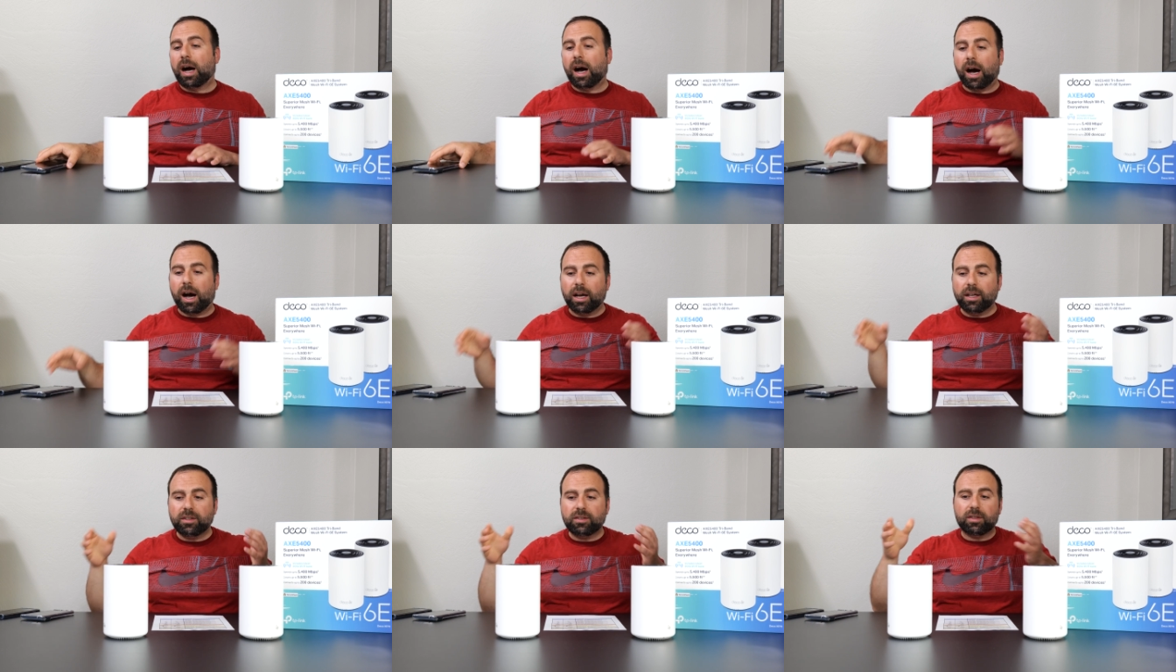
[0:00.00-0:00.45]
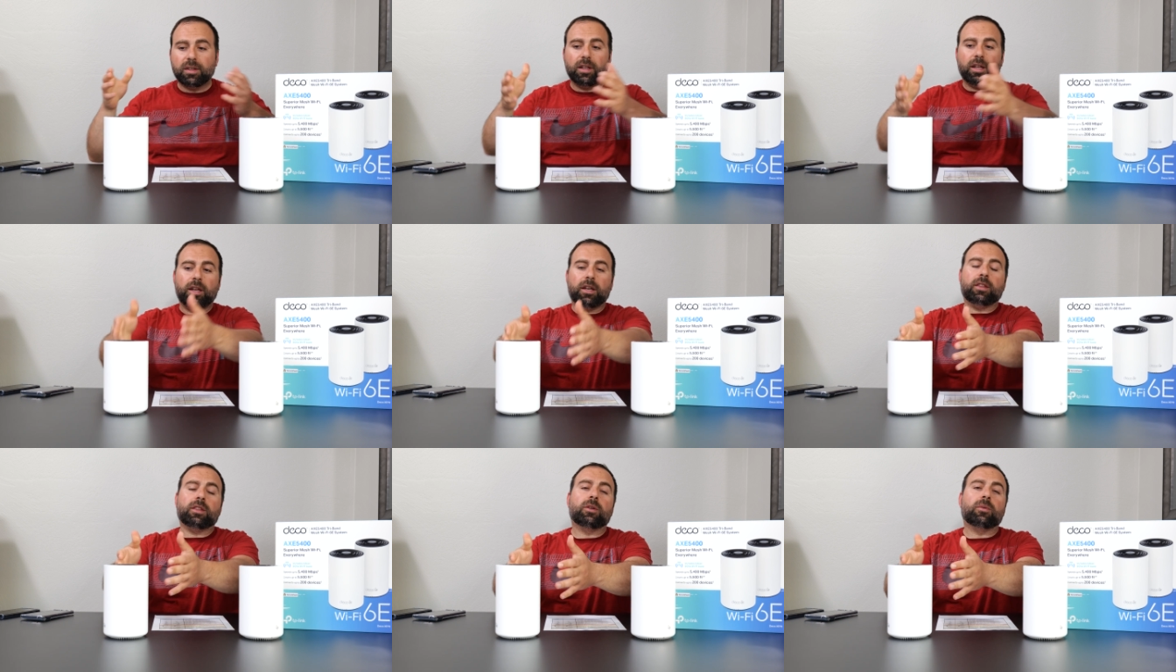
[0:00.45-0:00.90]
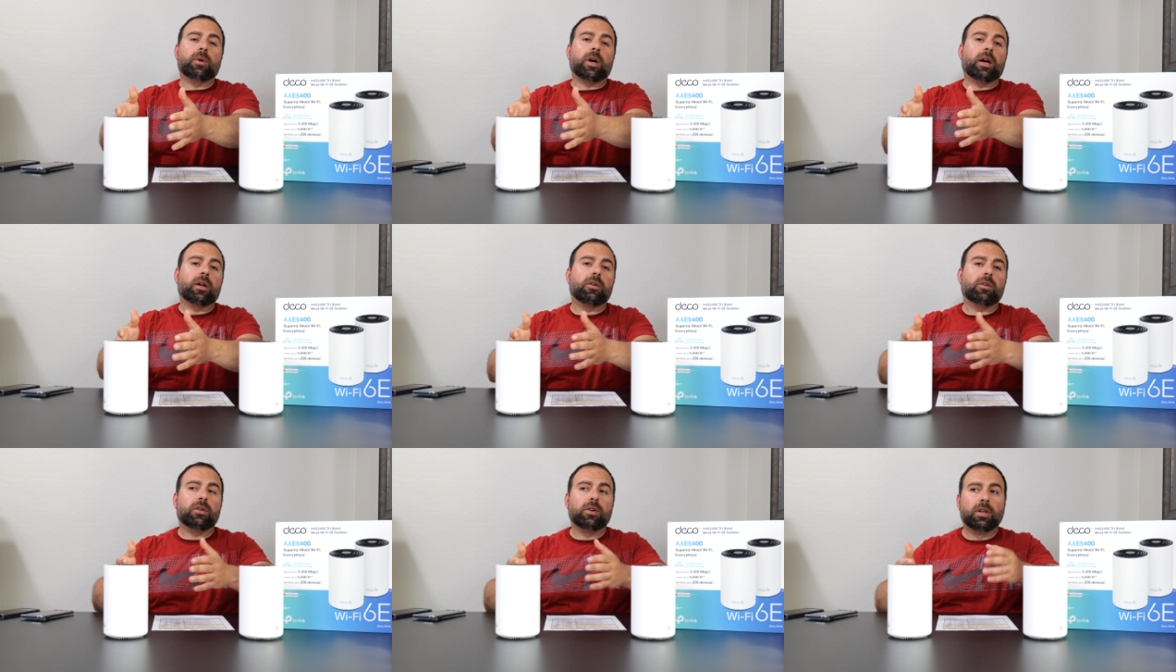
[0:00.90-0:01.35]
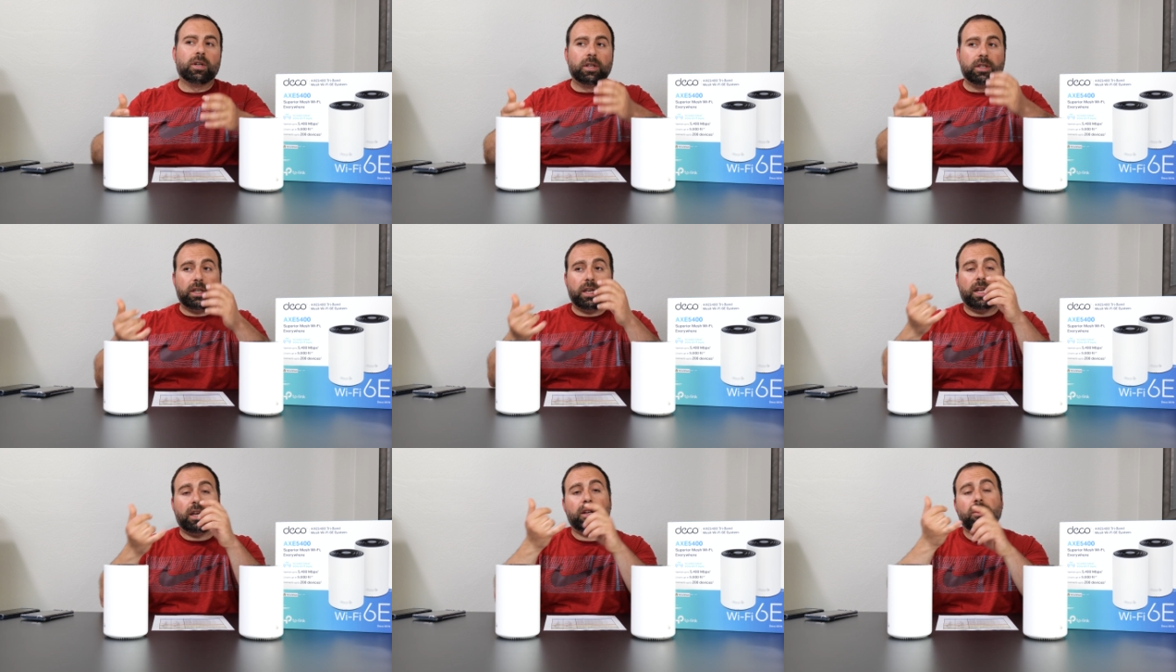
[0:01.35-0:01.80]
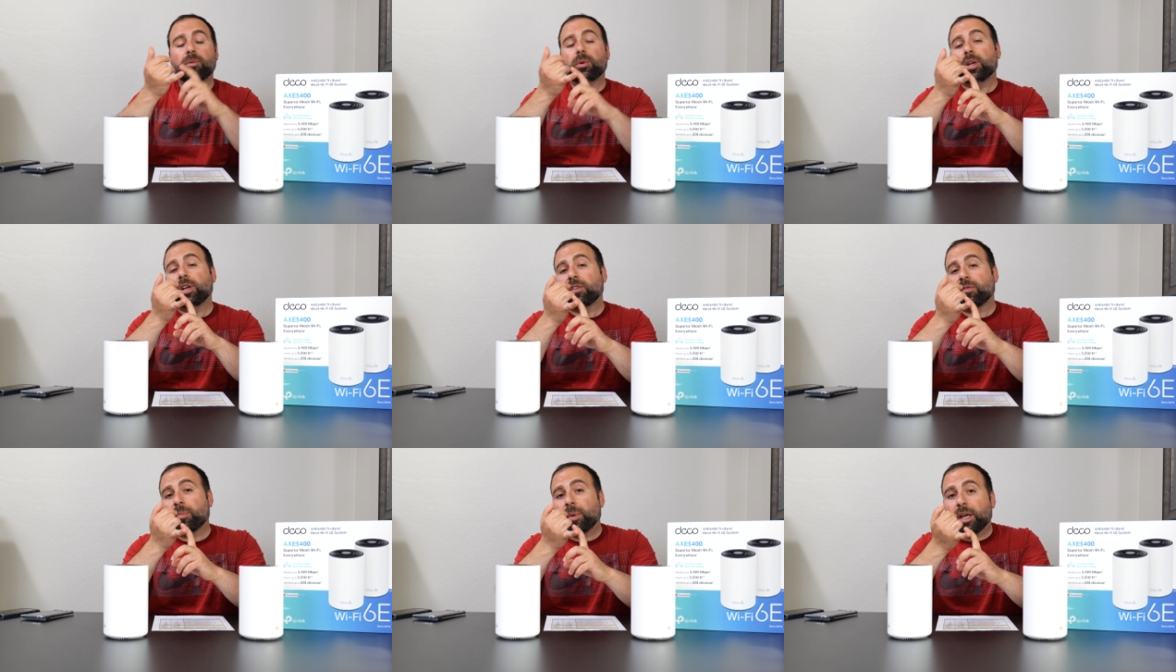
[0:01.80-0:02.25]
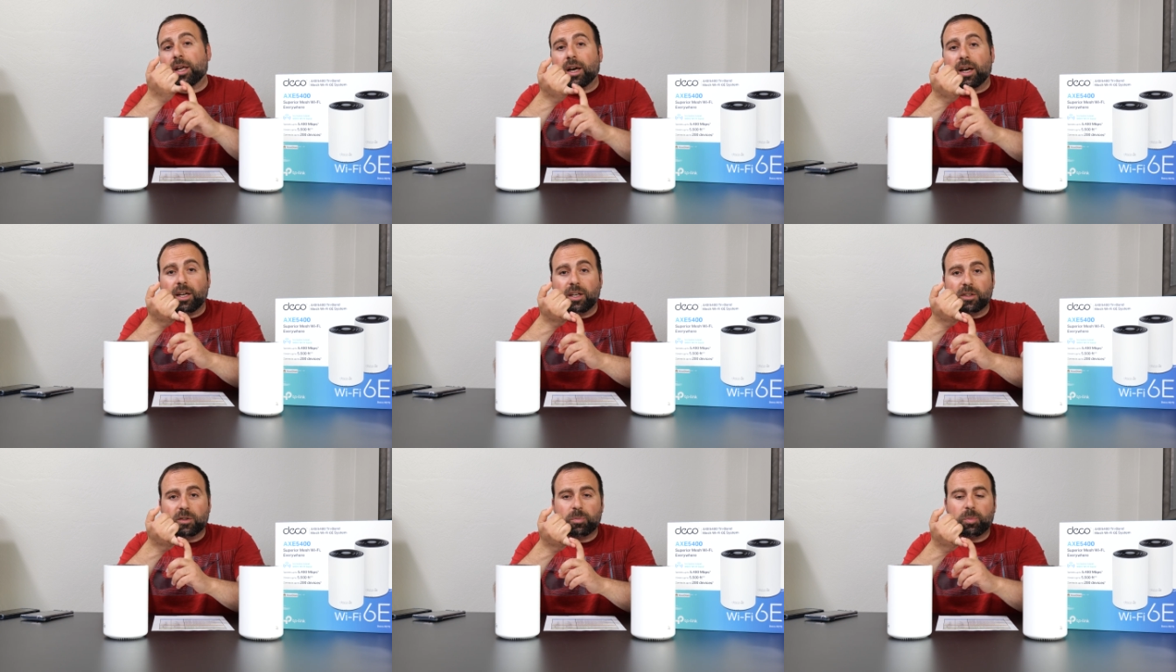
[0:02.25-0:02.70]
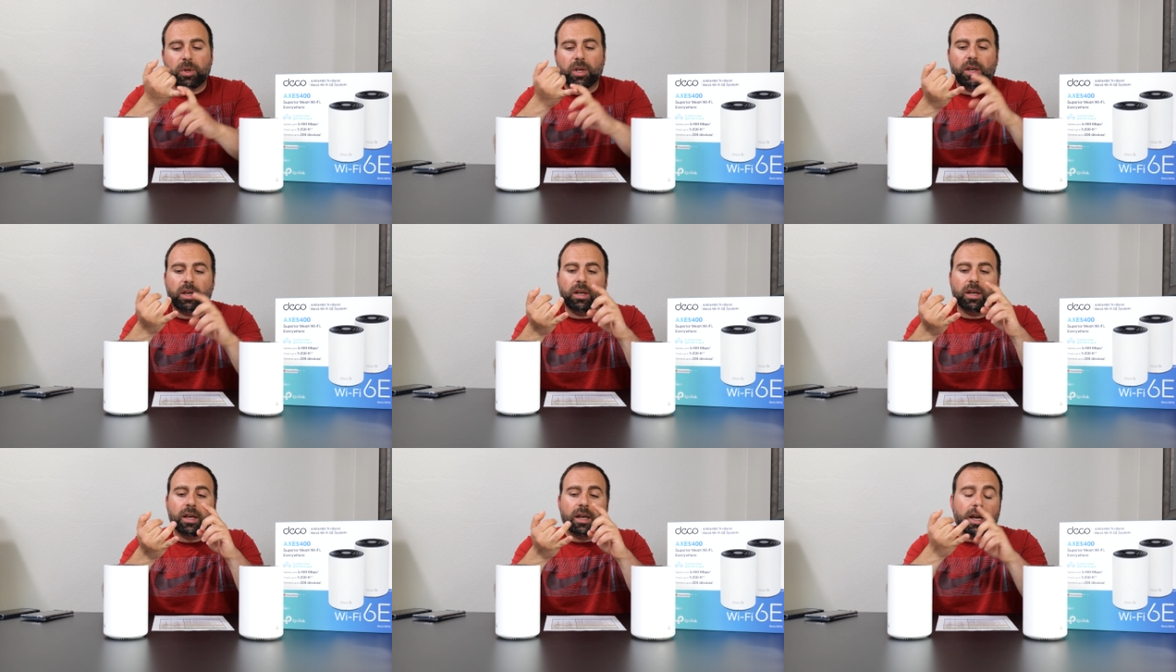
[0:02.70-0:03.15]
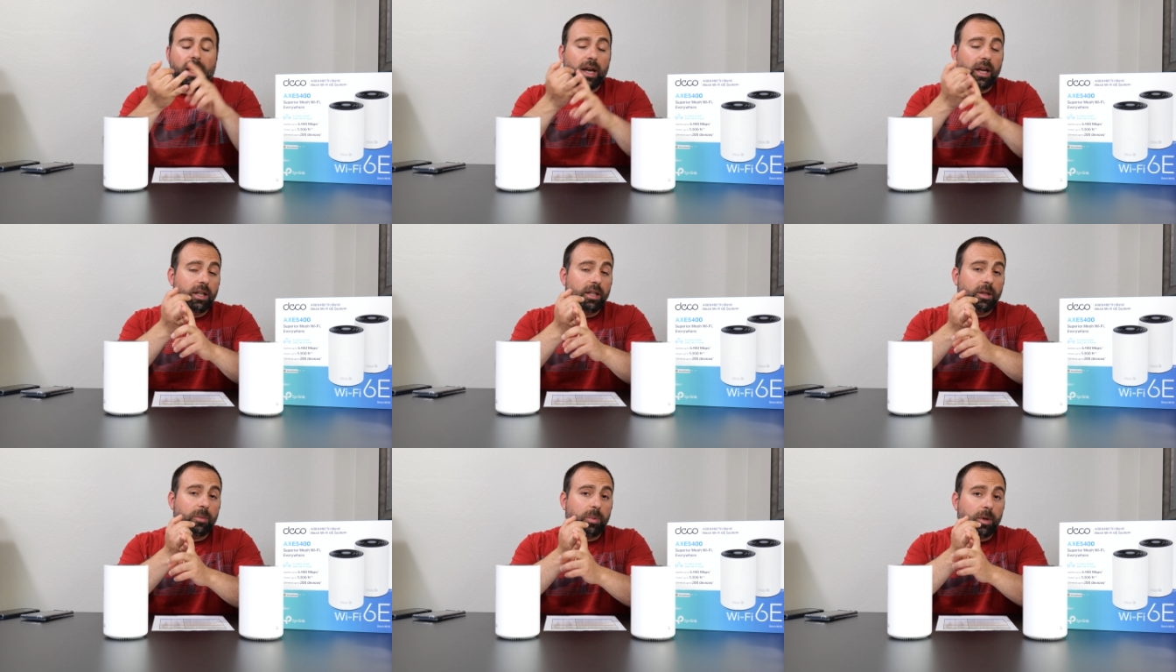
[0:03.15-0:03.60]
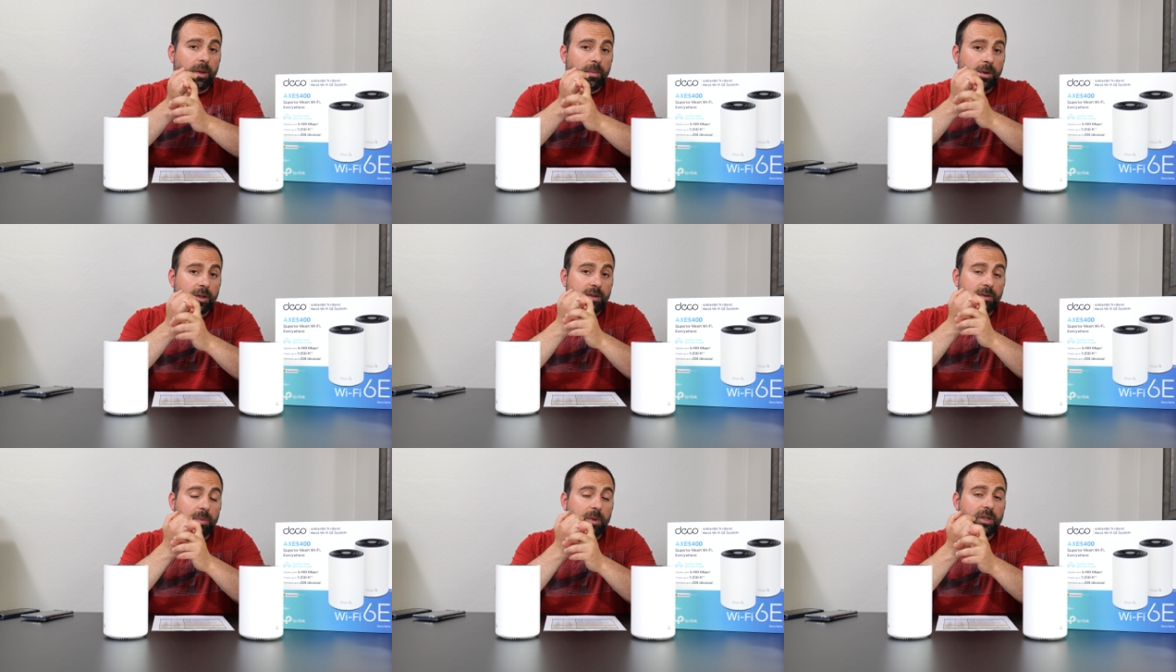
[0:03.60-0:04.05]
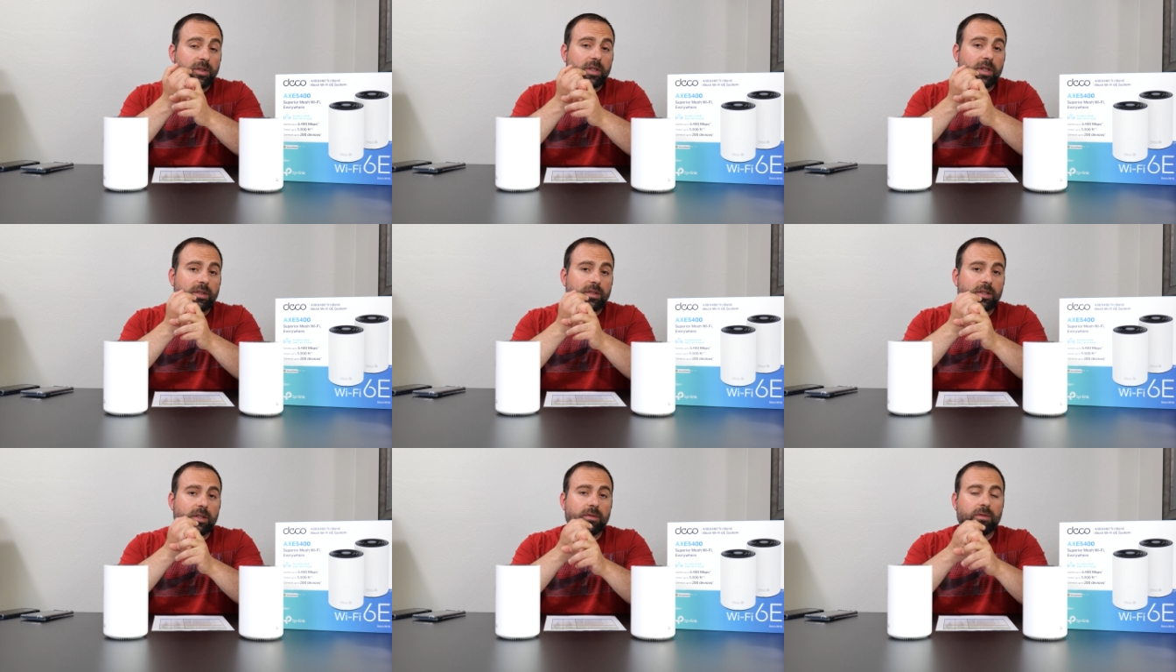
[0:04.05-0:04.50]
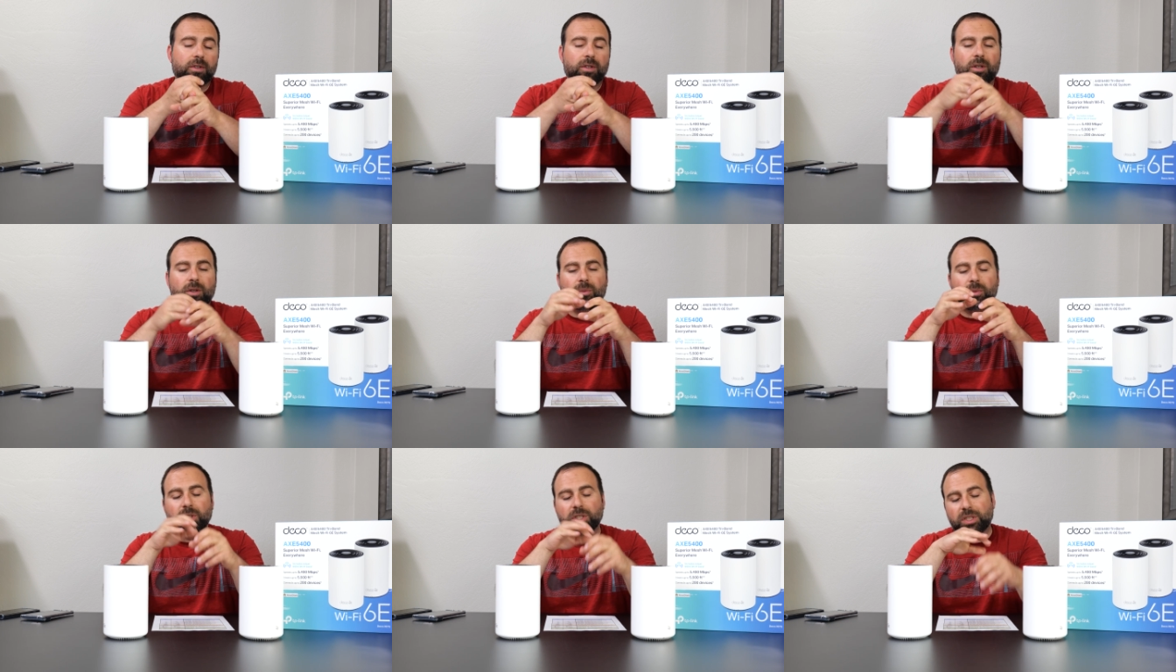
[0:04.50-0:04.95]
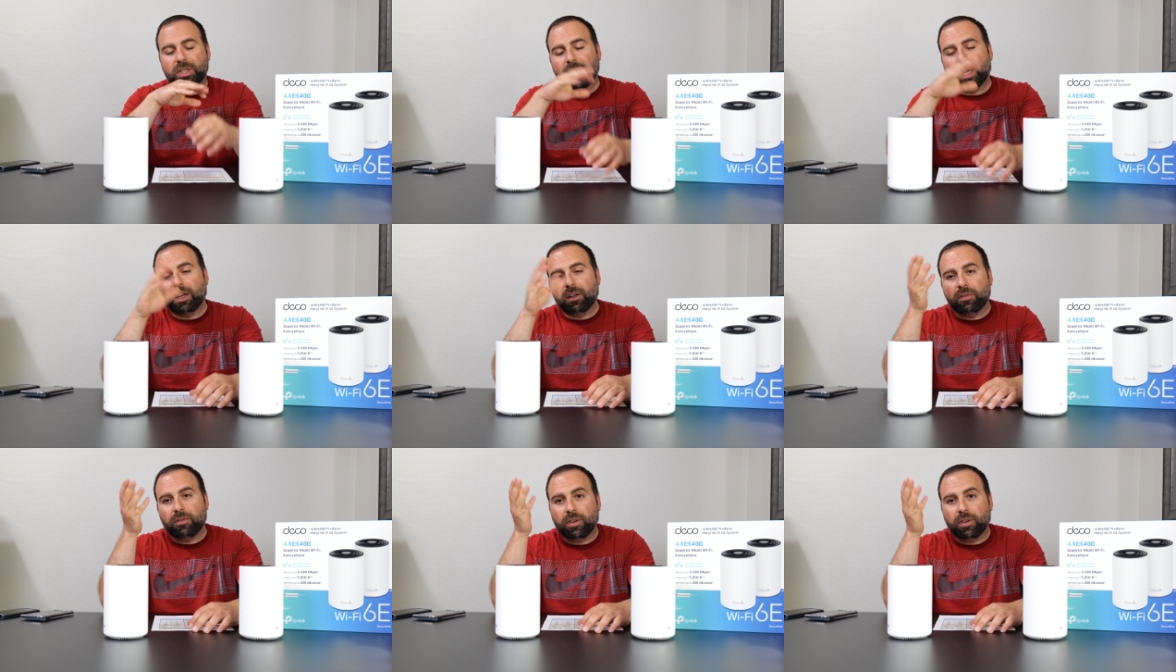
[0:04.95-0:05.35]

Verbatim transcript: isolating the router, getting rid of my ISP and the public speed test server, which can